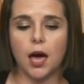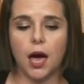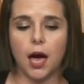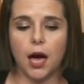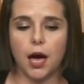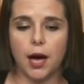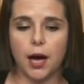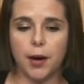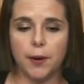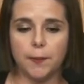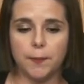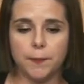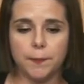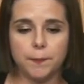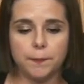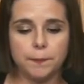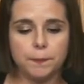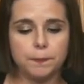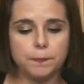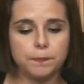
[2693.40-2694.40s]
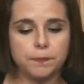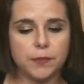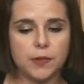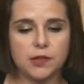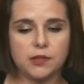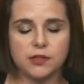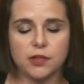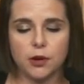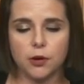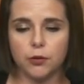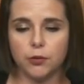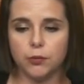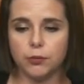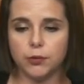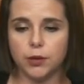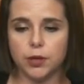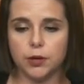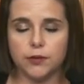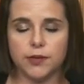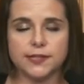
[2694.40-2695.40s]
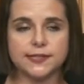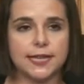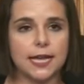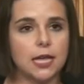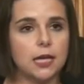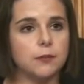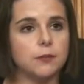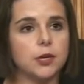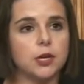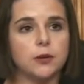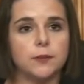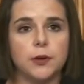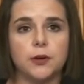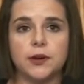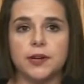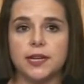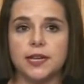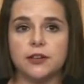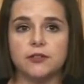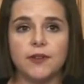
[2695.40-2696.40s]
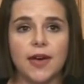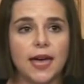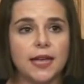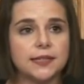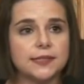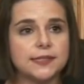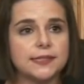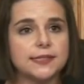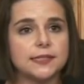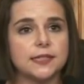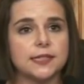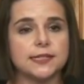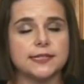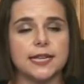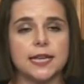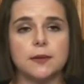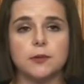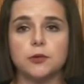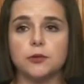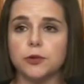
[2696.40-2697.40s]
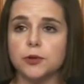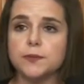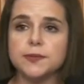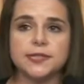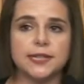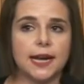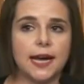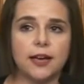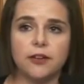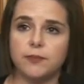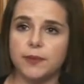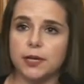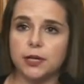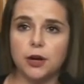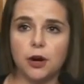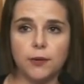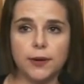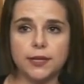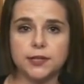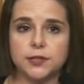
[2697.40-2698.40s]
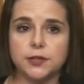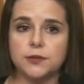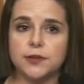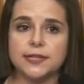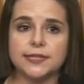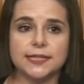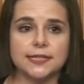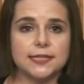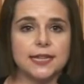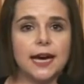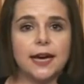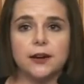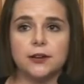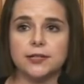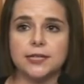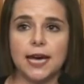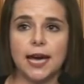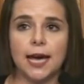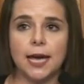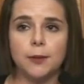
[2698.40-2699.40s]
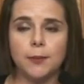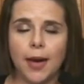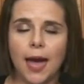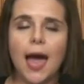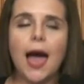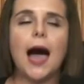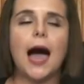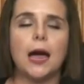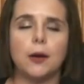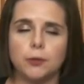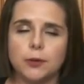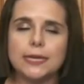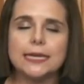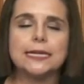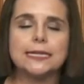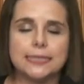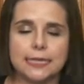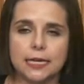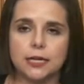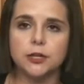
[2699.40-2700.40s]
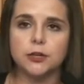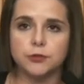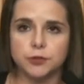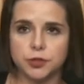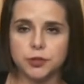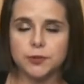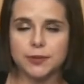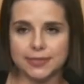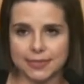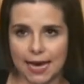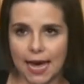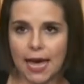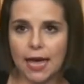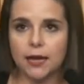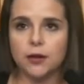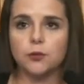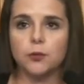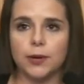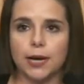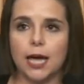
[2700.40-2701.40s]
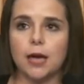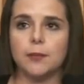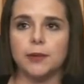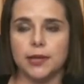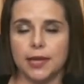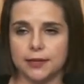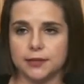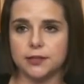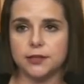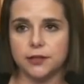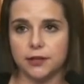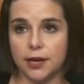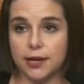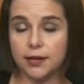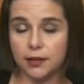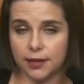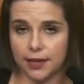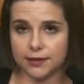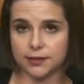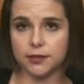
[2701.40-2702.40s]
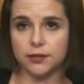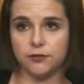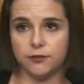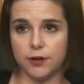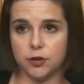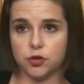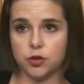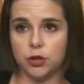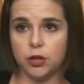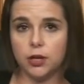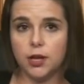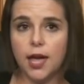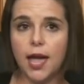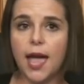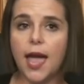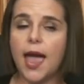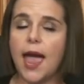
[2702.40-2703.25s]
Um, so, you know, the same community events, the same groups that I've been going to this entire time, I will continue to attend when I'm elected an elected official.